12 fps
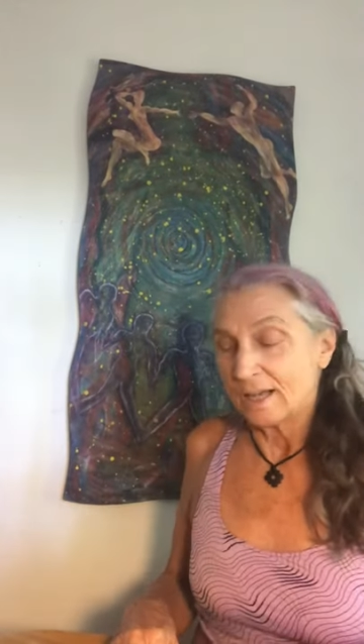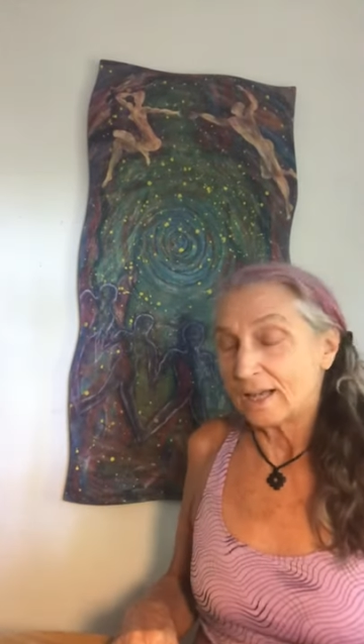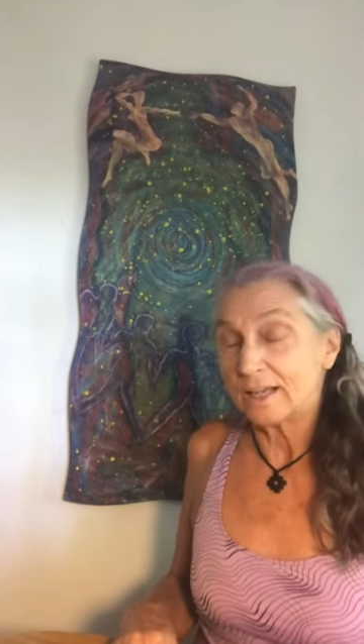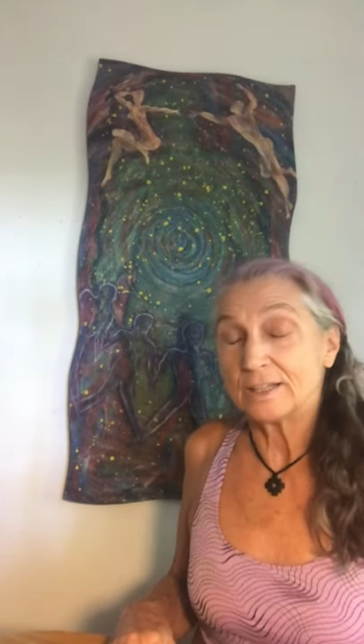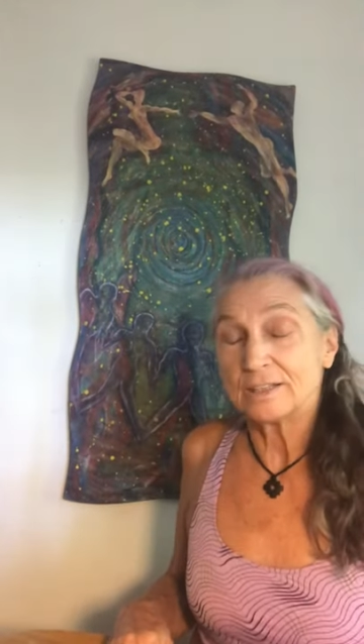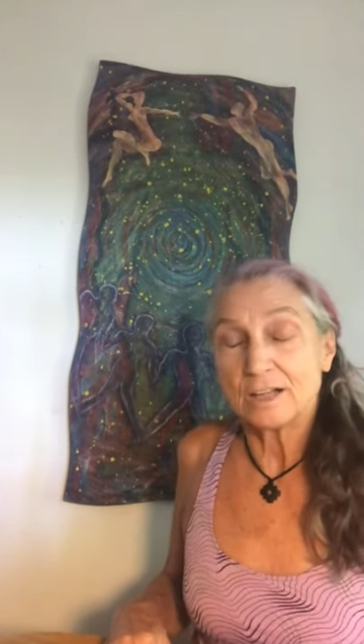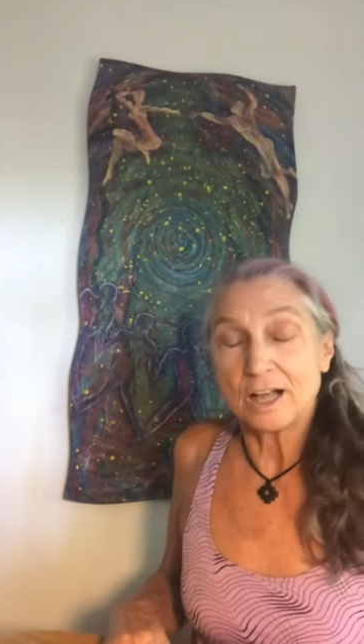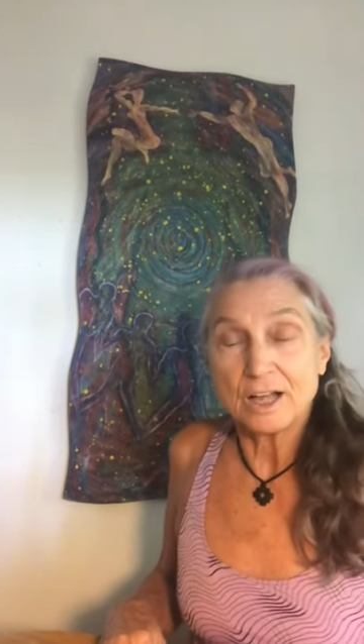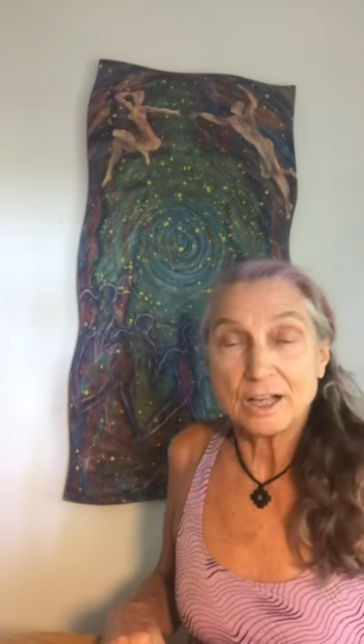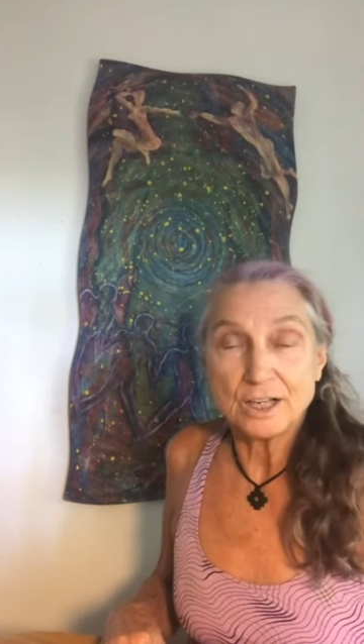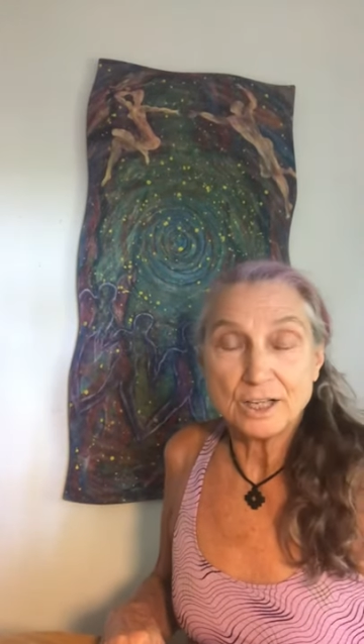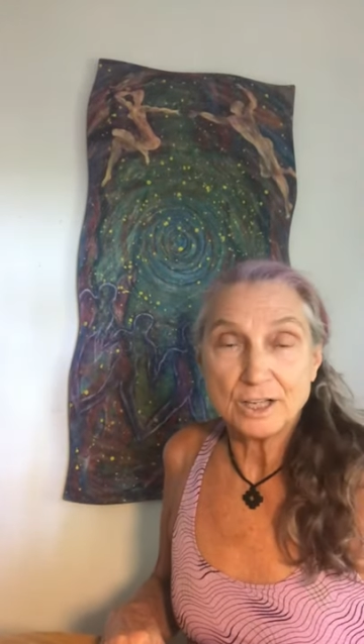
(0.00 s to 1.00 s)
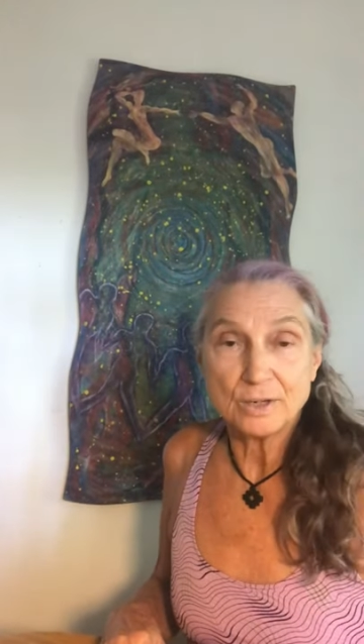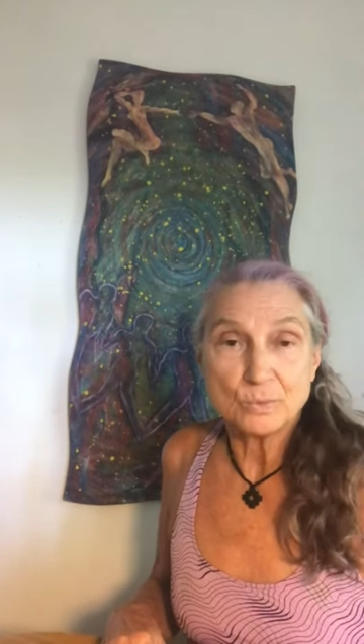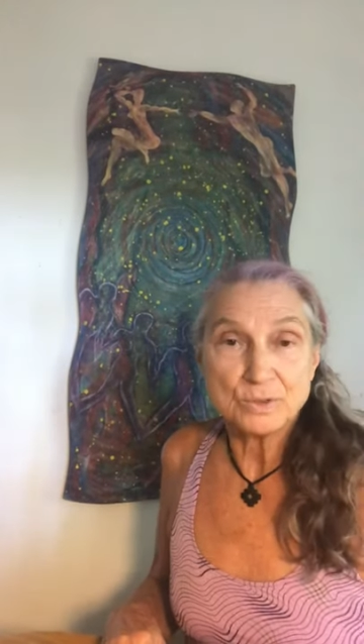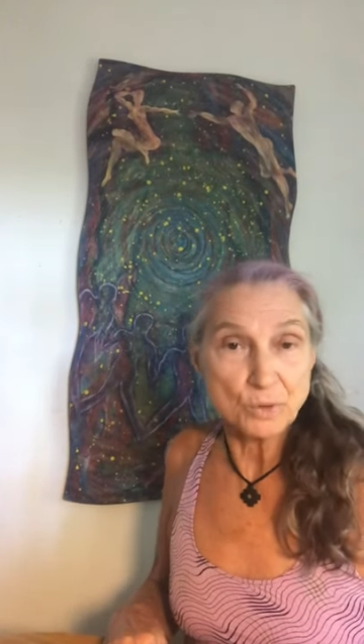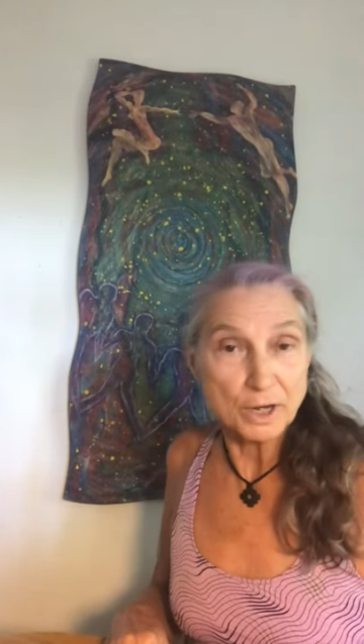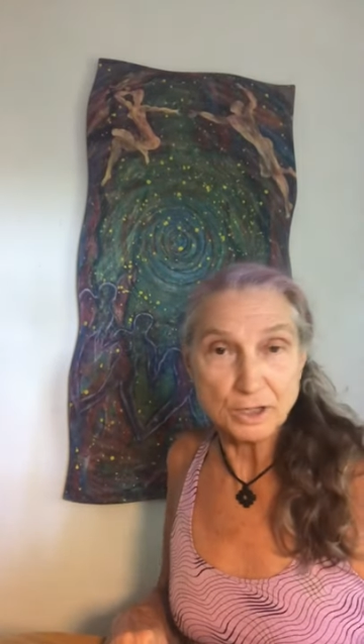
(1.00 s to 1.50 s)
And I
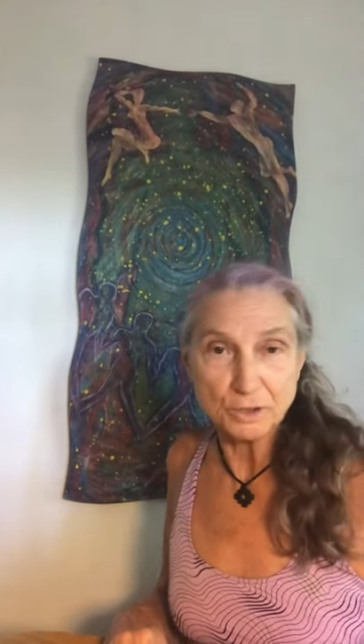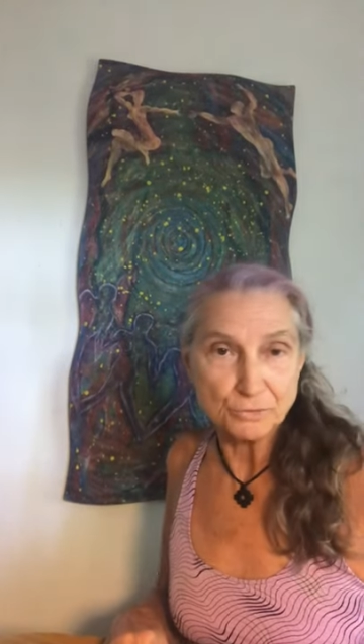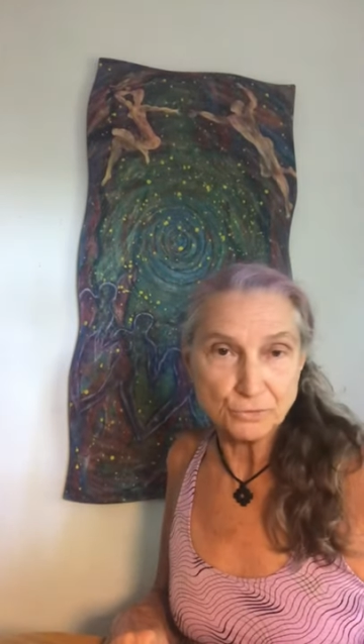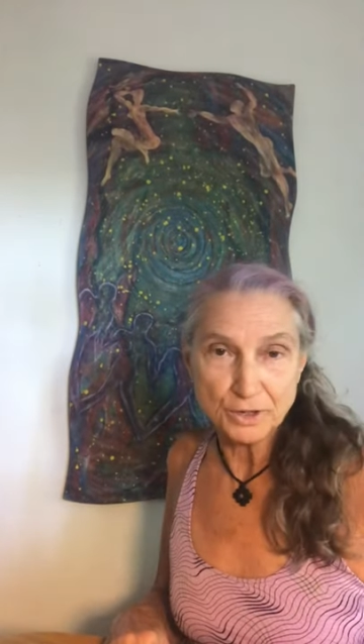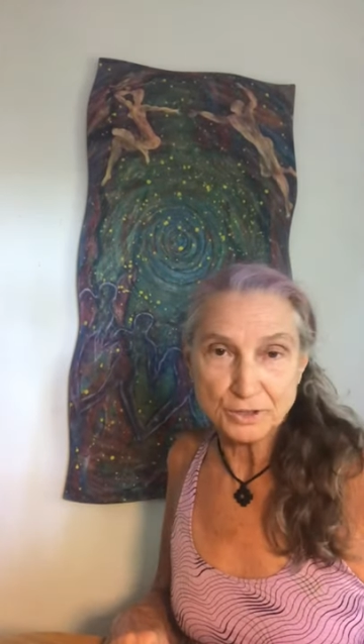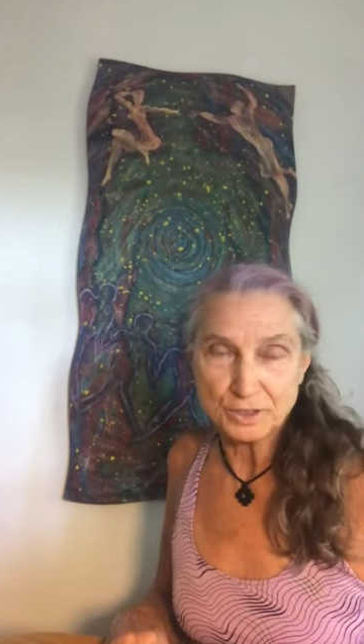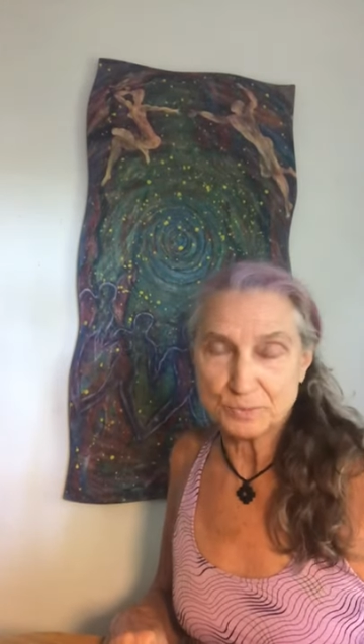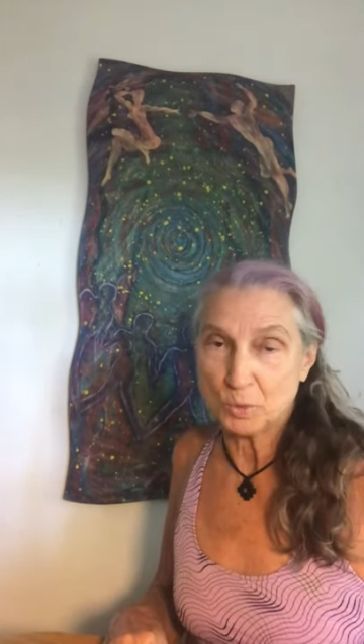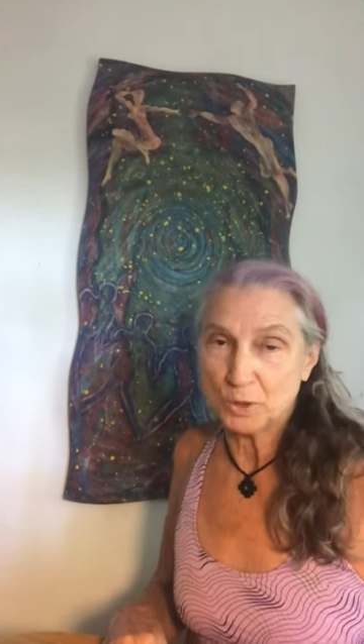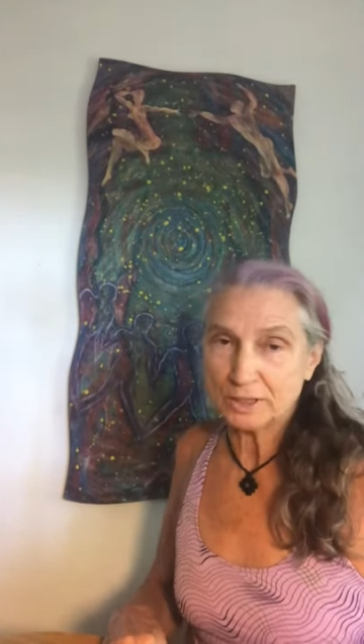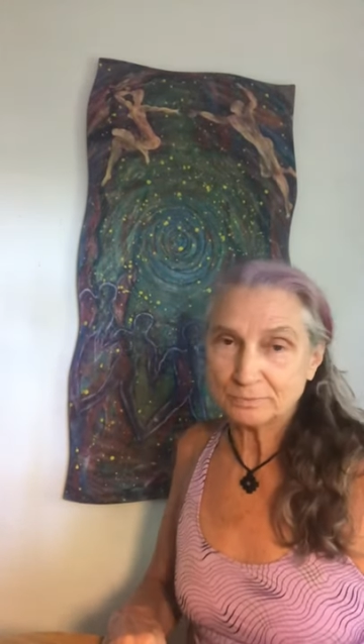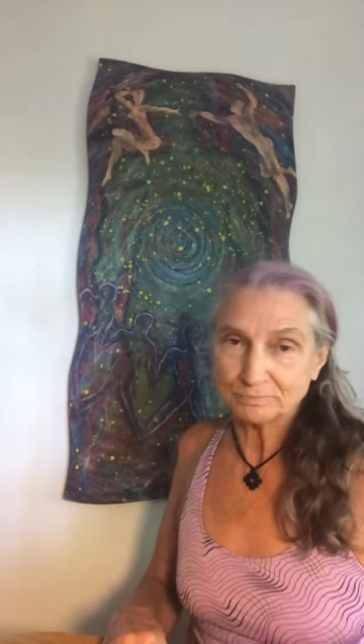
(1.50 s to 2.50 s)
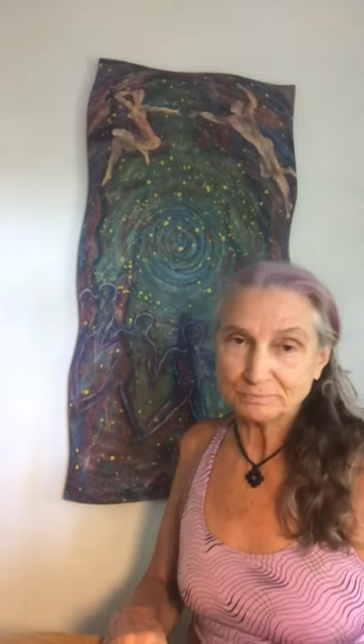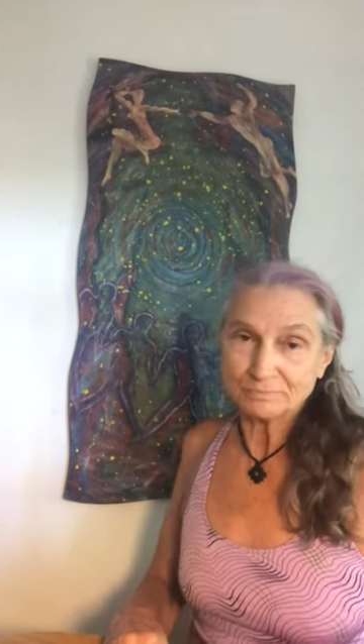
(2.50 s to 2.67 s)
was writing a friend this morning.